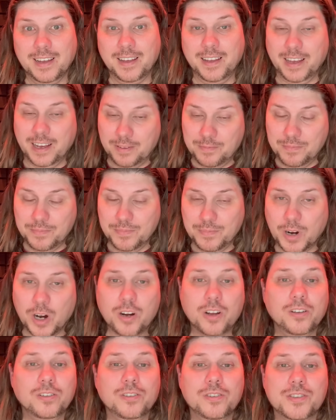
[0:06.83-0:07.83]
Yep,
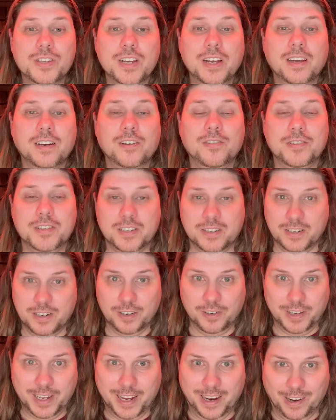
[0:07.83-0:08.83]
Marco Luciano is
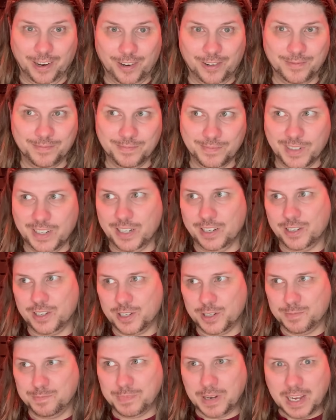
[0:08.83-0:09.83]
still here,
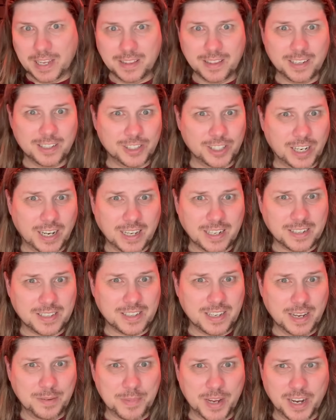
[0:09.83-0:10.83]
despite the Giants
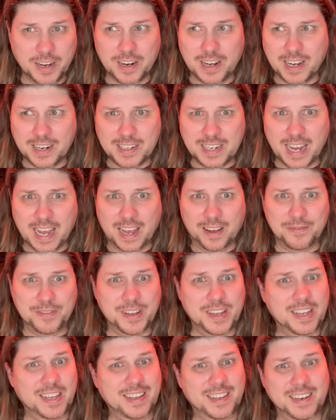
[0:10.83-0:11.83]
seeming not to have
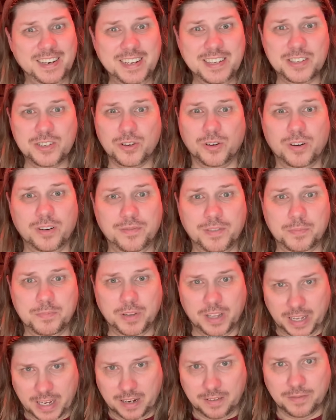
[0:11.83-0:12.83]
any sort of a
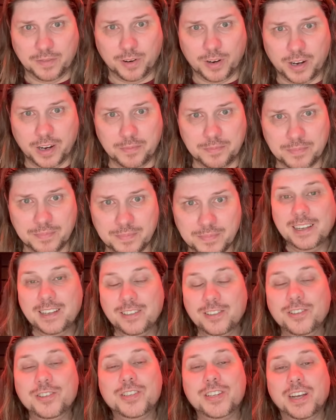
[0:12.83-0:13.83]
plan for him.
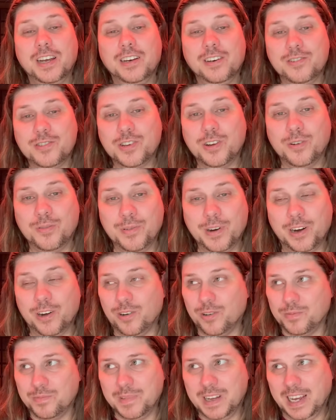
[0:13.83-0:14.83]
Luciano's
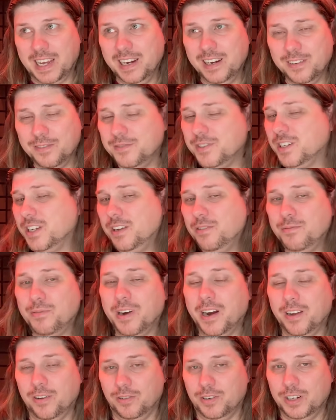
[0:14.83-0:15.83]
career kind of
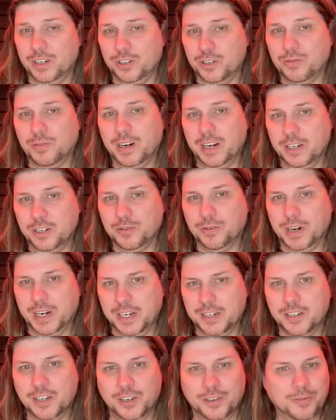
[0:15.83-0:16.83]
derailed in
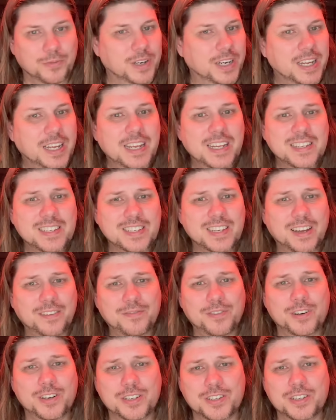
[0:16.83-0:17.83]
2022 when he
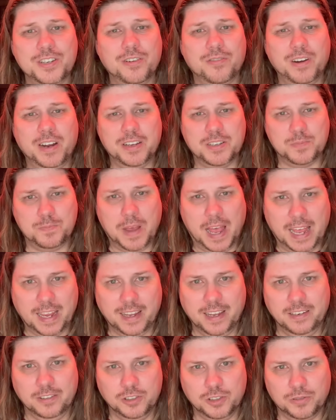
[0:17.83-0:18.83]
suffered a serious back
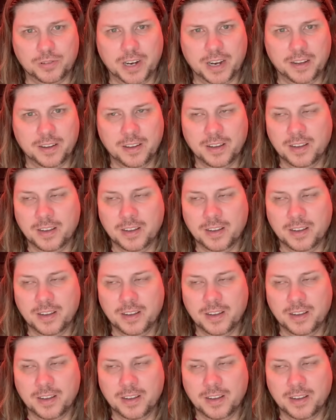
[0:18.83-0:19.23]
injury,